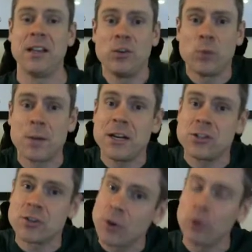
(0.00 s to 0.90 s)
You want to make sure
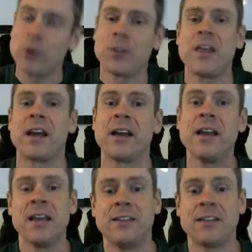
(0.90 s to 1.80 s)
the whole thing
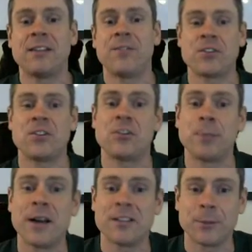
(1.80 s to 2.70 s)
is as efficient as
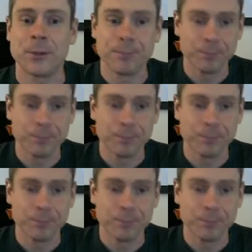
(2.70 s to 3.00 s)
possible.